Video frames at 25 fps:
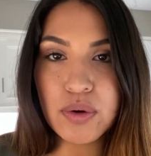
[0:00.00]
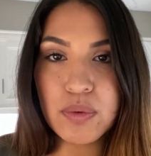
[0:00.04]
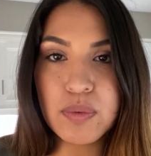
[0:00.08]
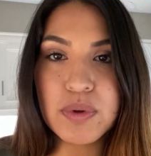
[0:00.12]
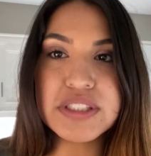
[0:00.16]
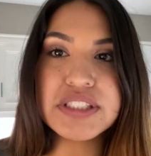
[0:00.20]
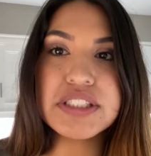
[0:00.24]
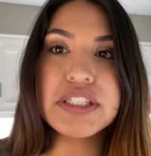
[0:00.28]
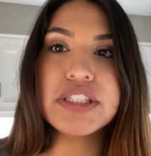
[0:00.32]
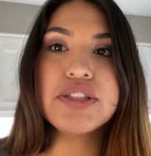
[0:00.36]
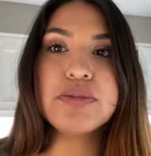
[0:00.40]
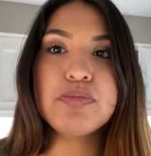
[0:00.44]

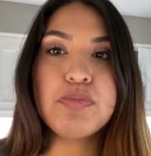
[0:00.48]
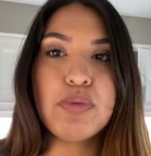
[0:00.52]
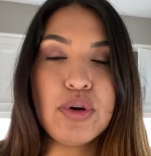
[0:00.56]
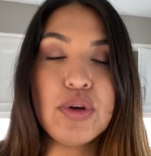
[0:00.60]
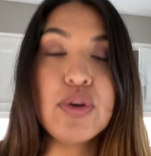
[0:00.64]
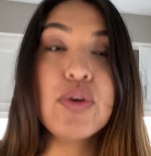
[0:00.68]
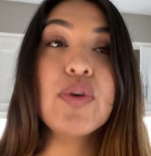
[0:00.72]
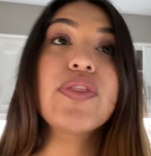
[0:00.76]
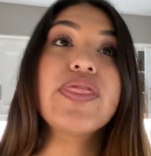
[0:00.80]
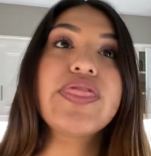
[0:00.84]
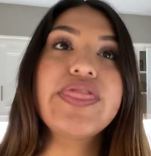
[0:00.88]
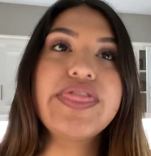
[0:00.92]
Once it's
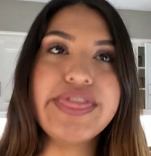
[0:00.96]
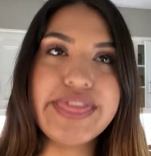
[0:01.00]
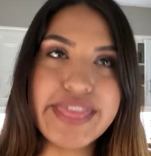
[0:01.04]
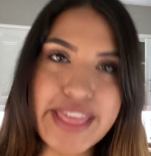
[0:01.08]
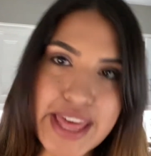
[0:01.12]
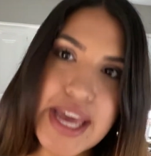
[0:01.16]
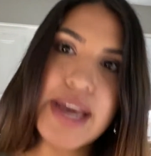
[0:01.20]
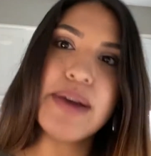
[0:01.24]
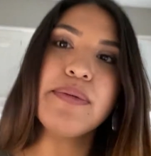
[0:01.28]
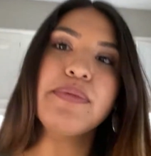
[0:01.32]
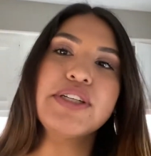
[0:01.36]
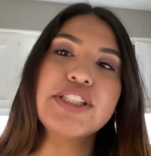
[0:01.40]
boiled,
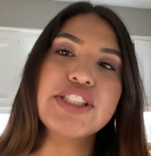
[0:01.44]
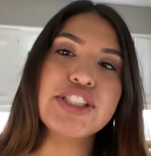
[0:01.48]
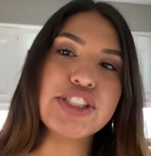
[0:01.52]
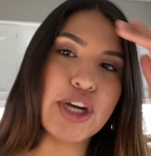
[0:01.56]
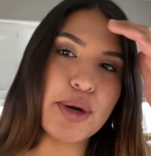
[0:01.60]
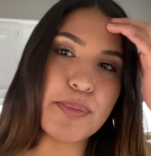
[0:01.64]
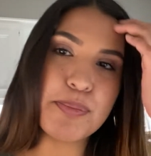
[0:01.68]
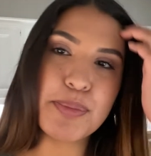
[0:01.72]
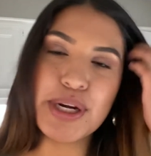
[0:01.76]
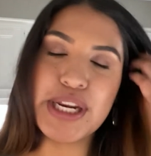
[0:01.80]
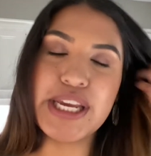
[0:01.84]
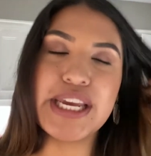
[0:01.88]
then we
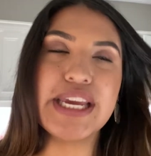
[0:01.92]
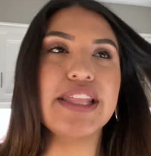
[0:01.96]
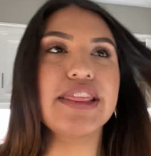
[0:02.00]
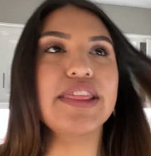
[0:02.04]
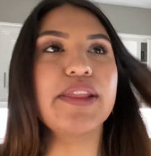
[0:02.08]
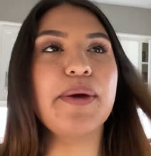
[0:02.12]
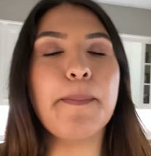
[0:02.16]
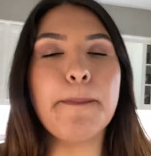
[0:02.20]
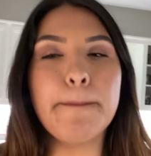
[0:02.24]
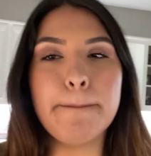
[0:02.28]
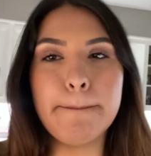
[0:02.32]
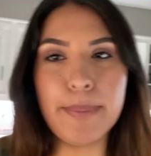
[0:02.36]
start putting in
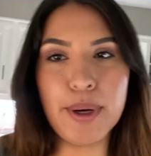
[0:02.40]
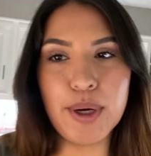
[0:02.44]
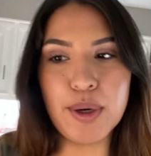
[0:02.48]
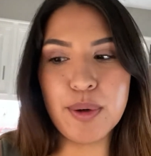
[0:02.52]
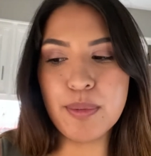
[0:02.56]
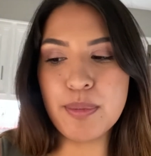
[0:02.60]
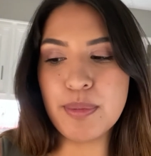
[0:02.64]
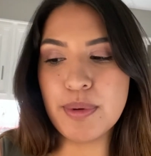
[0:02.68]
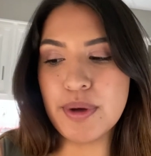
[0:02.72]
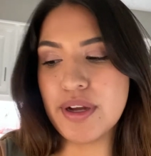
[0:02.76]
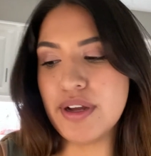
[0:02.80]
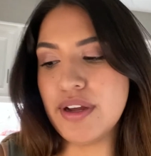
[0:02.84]
the
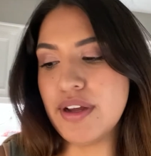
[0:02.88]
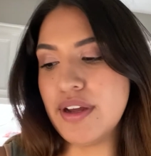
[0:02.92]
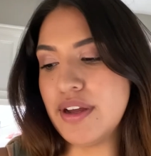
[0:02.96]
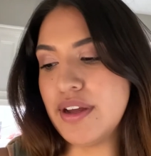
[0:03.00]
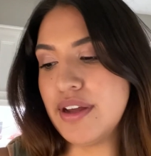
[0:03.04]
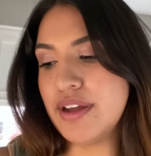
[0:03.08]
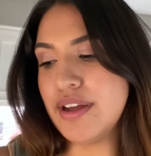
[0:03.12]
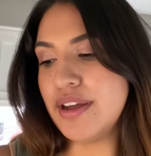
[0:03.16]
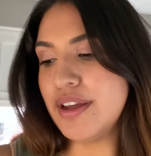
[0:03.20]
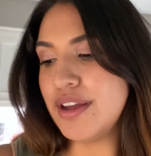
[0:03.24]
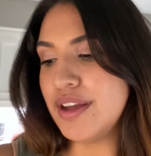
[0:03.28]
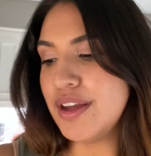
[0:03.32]

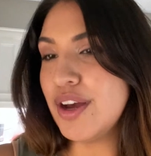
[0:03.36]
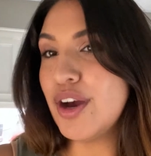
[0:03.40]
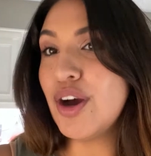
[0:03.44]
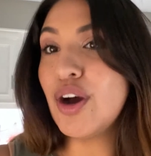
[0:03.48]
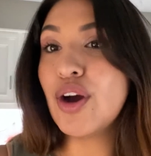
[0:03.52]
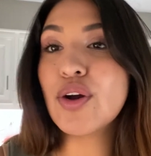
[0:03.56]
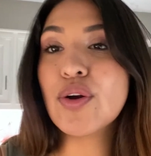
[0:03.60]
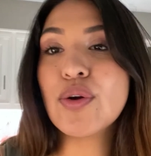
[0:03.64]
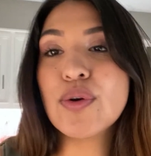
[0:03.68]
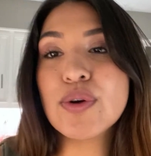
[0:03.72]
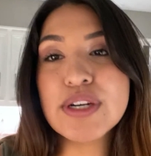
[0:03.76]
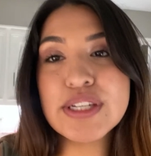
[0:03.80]
boba
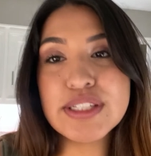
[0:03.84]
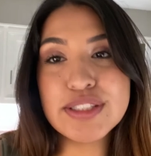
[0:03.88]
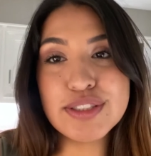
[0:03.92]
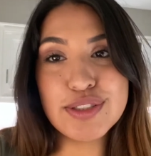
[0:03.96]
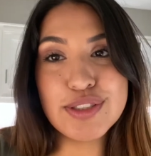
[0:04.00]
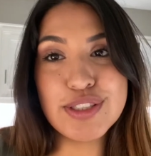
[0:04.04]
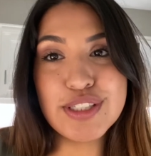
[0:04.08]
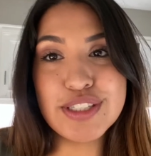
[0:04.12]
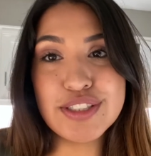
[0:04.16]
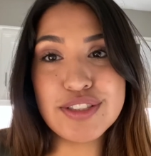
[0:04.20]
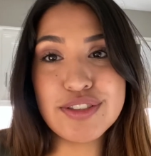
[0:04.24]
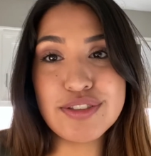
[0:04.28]
according to
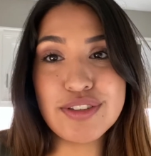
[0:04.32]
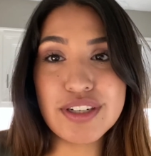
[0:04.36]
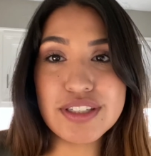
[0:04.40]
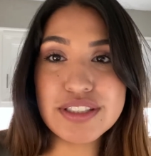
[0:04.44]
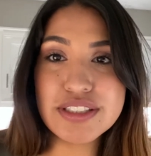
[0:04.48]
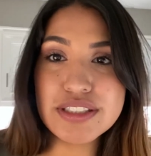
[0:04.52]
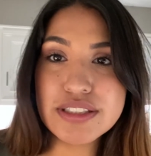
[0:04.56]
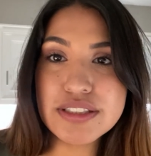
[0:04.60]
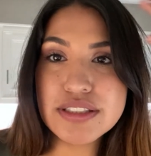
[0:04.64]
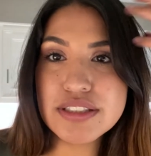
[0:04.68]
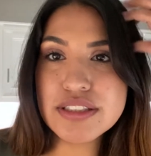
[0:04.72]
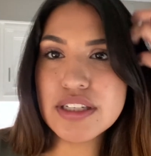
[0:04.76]
the
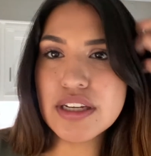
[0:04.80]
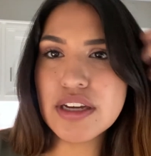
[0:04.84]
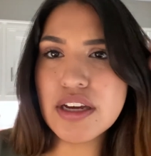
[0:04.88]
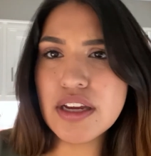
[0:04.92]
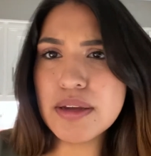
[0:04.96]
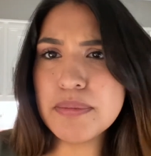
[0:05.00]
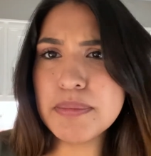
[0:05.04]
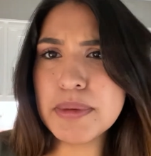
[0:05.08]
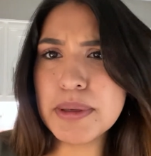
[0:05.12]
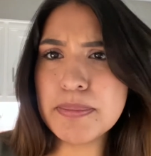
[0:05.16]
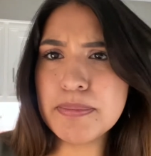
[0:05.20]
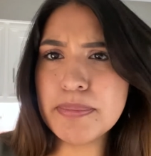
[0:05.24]
instructions.
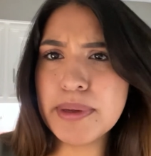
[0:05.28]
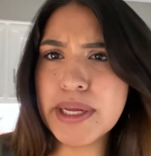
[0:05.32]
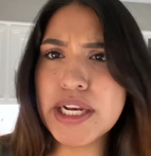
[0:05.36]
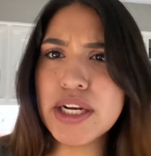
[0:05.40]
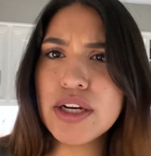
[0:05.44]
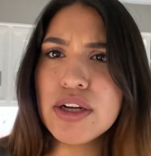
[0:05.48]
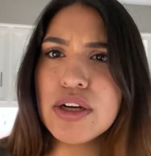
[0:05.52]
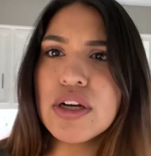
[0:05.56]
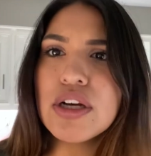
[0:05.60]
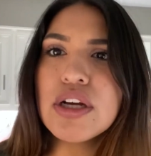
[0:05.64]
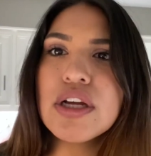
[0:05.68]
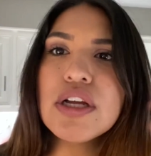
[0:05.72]
Ay, mi
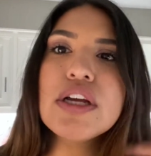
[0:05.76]
pelo.